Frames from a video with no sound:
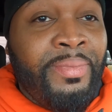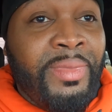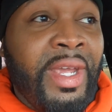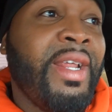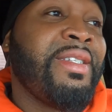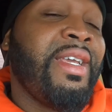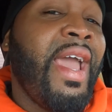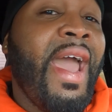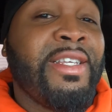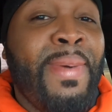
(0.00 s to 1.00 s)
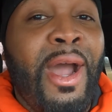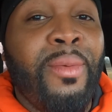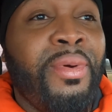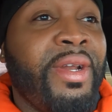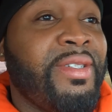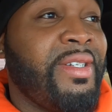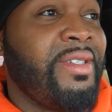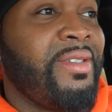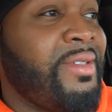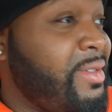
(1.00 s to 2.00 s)
than its gas-powered
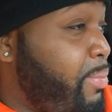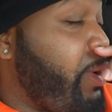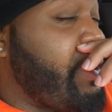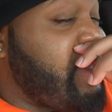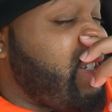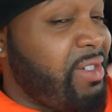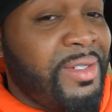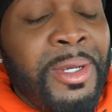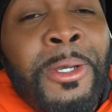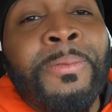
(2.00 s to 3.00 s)
predecessors.